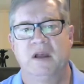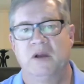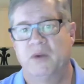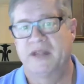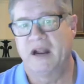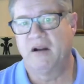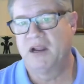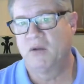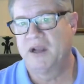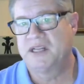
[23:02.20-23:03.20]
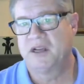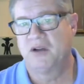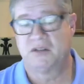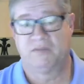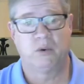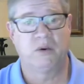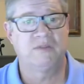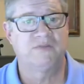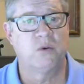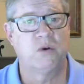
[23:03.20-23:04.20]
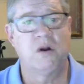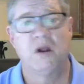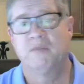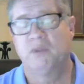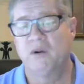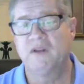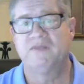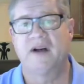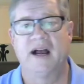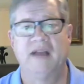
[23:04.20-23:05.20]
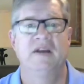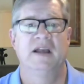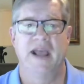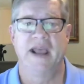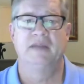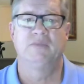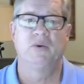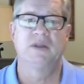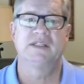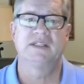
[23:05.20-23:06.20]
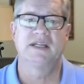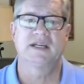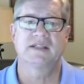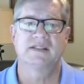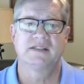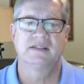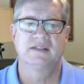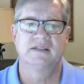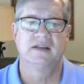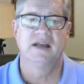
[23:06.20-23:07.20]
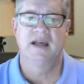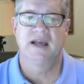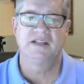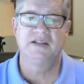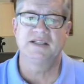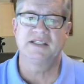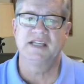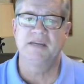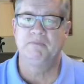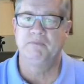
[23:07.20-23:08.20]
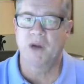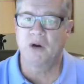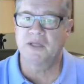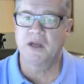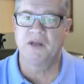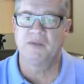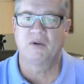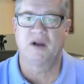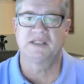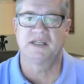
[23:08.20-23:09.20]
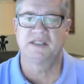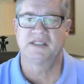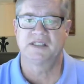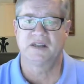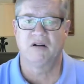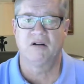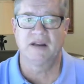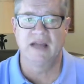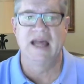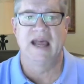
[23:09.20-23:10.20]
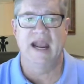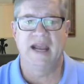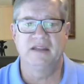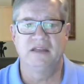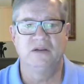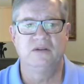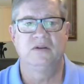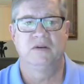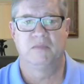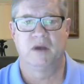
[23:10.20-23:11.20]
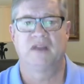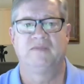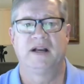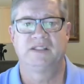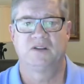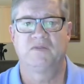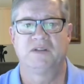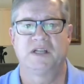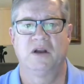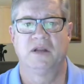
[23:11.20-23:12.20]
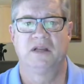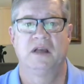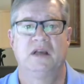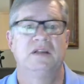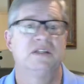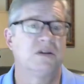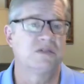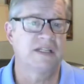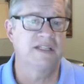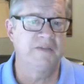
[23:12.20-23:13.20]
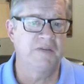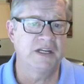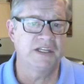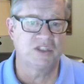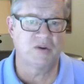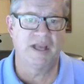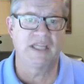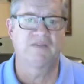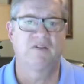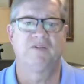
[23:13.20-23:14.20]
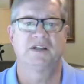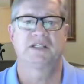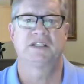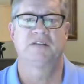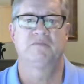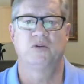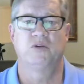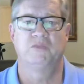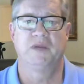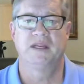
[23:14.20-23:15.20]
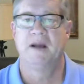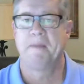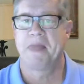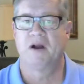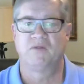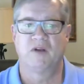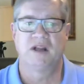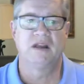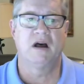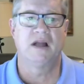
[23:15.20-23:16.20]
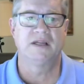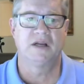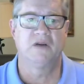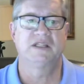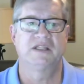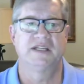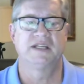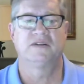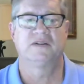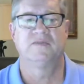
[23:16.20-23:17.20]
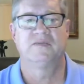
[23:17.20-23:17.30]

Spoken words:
with area ratios of 0.4, 0.5, and 0.6. As you can see, both coating processes, current and the new modified surface coating, show significant transfer efficiency improvement over a non-coated stencil.